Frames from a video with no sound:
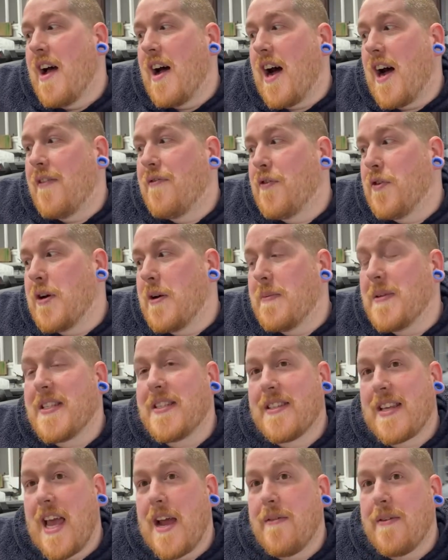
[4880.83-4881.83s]
I thought it was
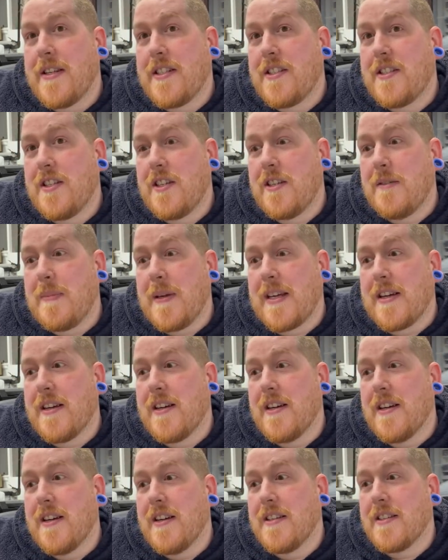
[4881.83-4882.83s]
scary to do
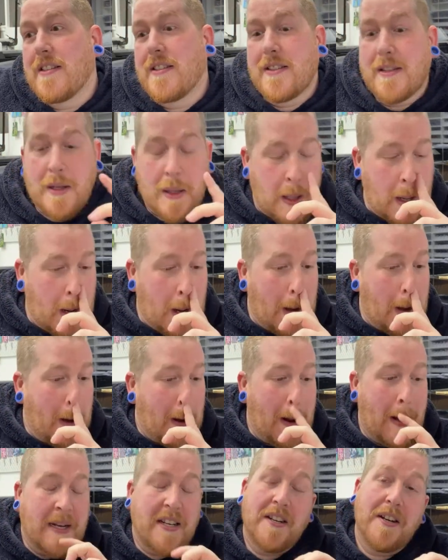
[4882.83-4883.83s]
because
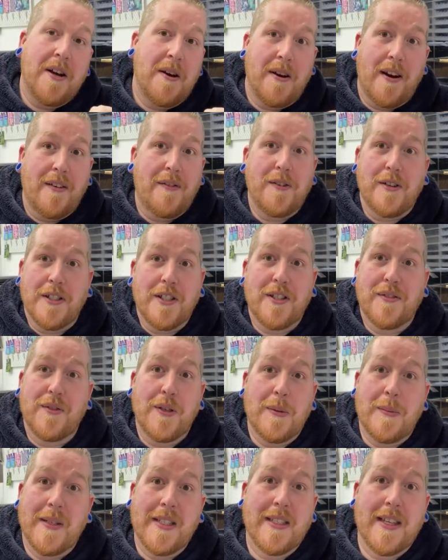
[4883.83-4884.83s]
I don't know. I thought I just
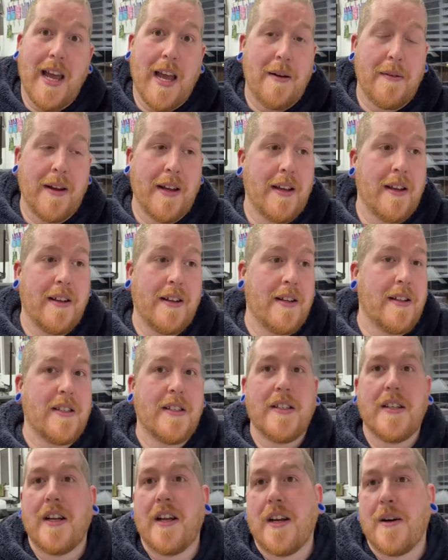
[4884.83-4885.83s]
thought it was scary.
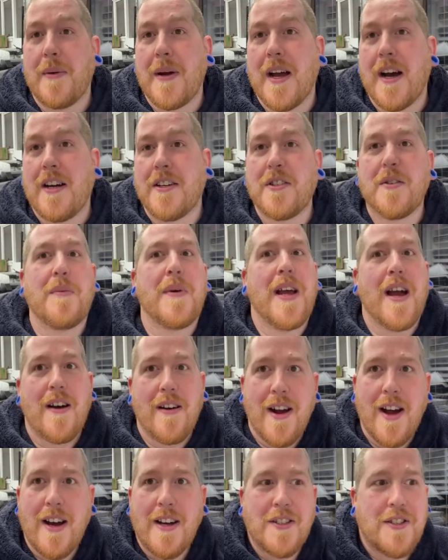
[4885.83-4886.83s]
We are 100. We
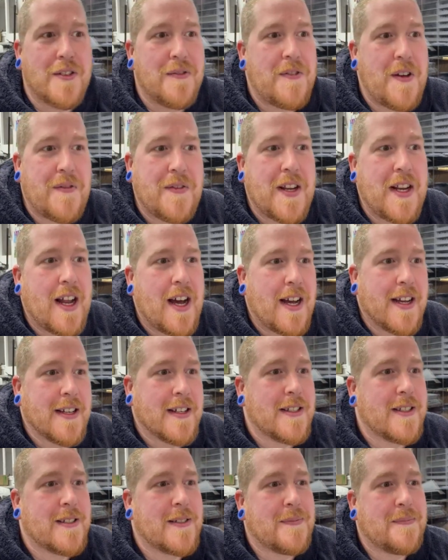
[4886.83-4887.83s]
are at 150
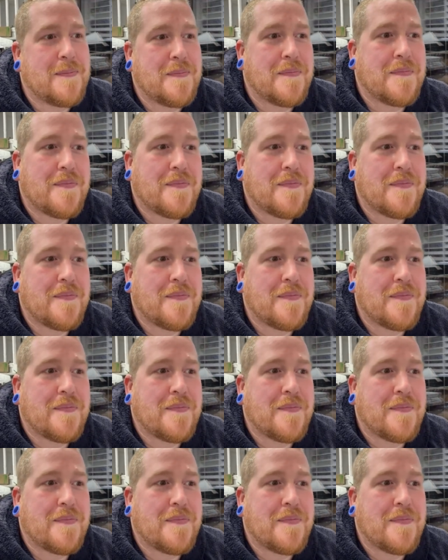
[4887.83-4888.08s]
likes.